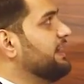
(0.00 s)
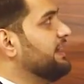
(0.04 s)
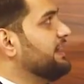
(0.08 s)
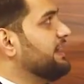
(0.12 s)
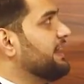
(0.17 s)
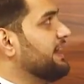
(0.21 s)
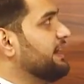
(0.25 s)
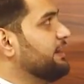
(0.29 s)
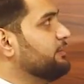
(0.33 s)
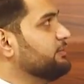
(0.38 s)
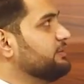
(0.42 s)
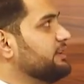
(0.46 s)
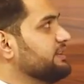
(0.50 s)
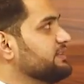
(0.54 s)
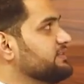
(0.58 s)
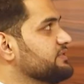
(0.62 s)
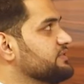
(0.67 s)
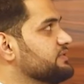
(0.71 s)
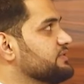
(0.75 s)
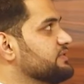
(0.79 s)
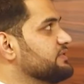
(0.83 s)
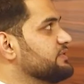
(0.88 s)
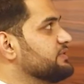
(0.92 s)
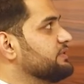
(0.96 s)
Now
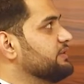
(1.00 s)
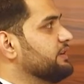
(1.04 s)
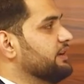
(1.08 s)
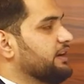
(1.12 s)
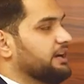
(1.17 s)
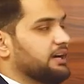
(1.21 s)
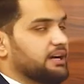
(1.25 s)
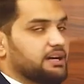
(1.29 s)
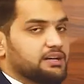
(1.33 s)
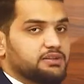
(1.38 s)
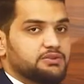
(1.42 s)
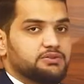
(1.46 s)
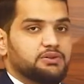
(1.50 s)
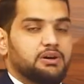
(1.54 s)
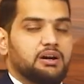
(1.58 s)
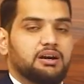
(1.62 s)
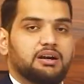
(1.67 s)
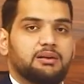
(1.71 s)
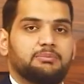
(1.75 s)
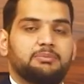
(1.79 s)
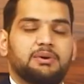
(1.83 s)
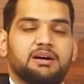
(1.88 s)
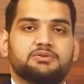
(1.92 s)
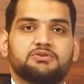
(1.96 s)
let's
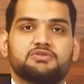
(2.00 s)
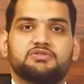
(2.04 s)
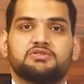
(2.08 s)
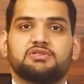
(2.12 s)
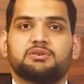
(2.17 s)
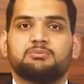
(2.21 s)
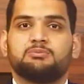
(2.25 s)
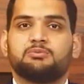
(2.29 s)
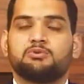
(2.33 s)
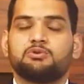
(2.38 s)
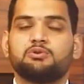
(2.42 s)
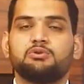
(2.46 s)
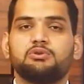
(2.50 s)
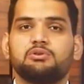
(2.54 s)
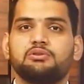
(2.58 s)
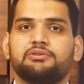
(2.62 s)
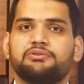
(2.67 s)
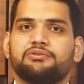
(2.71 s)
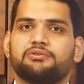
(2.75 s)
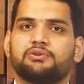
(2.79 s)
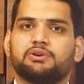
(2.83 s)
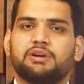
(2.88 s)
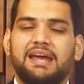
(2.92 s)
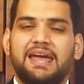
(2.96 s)
talk about some
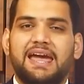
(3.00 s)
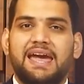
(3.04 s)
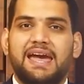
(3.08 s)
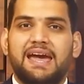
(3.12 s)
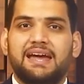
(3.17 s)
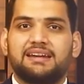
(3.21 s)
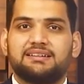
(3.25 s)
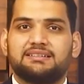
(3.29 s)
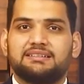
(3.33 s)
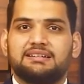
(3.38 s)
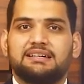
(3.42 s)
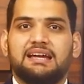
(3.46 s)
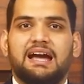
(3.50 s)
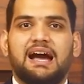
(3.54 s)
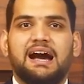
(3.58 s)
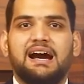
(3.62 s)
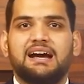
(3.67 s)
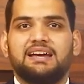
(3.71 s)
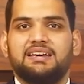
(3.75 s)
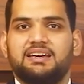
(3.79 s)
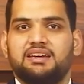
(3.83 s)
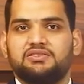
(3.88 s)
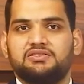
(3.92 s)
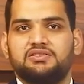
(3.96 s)
rules for adding
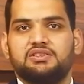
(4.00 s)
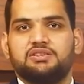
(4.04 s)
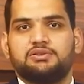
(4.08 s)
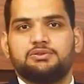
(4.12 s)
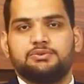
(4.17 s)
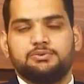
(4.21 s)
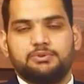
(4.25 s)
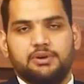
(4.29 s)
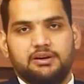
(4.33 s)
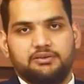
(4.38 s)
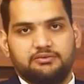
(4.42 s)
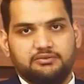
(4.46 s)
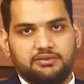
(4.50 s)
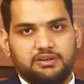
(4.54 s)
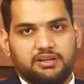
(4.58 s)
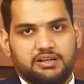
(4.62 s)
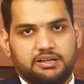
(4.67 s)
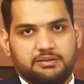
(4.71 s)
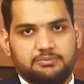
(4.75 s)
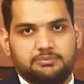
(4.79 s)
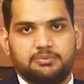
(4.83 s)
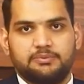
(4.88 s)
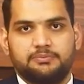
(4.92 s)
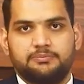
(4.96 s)
ing to a
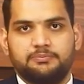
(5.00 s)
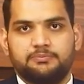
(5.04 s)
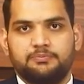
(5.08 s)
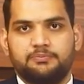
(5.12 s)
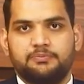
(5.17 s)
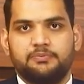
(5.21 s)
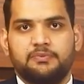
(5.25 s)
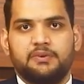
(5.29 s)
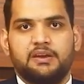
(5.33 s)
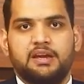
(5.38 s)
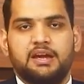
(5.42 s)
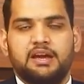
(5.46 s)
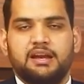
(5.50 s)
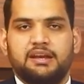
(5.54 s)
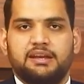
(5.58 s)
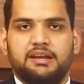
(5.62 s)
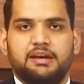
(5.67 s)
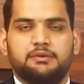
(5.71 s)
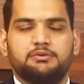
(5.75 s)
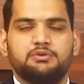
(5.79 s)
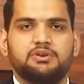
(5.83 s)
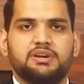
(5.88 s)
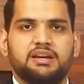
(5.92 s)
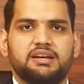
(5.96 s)
verb.
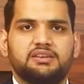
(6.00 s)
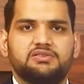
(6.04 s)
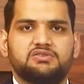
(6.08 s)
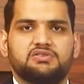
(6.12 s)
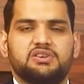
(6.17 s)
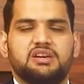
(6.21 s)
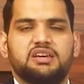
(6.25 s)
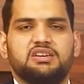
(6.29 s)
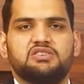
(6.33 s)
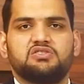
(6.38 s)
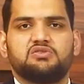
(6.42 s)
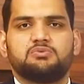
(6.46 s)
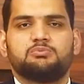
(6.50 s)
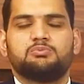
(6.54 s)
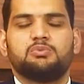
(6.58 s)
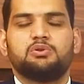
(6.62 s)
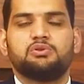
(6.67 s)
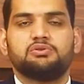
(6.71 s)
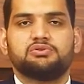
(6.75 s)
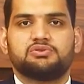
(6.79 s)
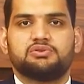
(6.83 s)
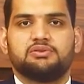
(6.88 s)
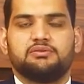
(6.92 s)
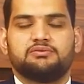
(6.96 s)
Now you can change
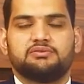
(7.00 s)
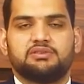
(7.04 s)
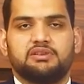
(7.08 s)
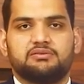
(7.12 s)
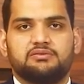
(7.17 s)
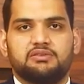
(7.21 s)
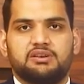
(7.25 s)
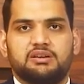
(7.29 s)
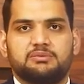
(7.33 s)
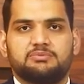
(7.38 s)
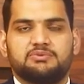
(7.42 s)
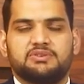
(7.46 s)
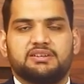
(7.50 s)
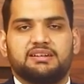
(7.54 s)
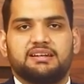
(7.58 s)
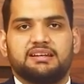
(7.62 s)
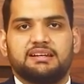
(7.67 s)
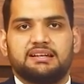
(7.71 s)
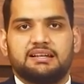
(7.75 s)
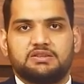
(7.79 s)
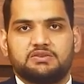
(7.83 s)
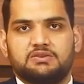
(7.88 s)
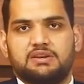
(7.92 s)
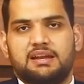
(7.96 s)
most of the verbs in
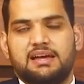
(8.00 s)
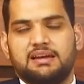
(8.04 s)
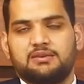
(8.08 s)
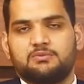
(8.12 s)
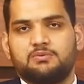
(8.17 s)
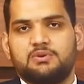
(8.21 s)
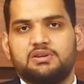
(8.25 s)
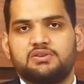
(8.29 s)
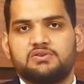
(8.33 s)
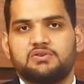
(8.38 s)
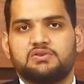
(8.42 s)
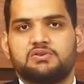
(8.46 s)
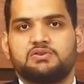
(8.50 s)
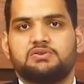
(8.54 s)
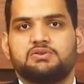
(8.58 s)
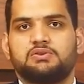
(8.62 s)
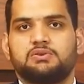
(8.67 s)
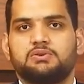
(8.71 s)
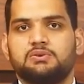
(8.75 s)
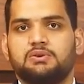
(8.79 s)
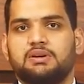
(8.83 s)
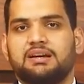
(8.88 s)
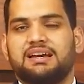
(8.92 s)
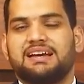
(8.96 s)
English language
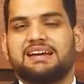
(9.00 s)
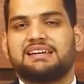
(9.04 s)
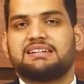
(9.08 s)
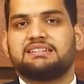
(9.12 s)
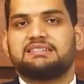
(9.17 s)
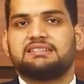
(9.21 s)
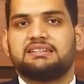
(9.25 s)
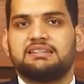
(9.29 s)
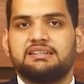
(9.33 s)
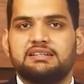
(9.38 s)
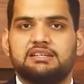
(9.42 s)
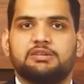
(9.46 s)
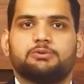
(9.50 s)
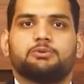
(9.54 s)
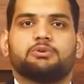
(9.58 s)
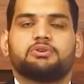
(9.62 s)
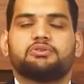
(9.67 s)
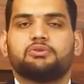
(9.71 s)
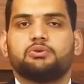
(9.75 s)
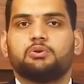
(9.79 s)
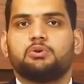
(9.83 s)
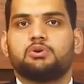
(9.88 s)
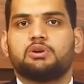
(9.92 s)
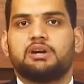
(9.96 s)
to
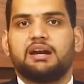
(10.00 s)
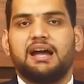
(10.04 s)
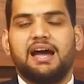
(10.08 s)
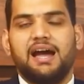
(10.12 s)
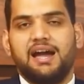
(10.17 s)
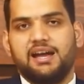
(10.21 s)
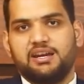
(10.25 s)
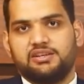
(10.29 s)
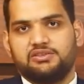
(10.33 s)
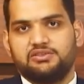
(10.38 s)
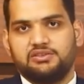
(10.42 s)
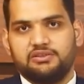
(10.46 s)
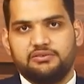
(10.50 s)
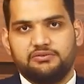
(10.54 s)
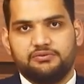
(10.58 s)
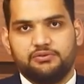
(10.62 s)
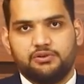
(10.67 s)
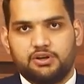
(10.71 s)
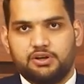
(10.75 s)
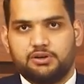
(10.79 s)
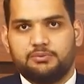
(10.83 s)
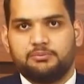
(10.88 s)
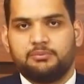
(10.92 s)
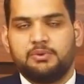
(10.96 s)
continuous or ing
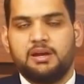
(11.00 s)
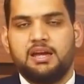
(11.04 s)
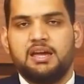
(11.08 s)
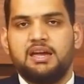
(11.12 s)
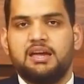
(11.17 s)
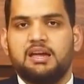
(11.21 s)
form,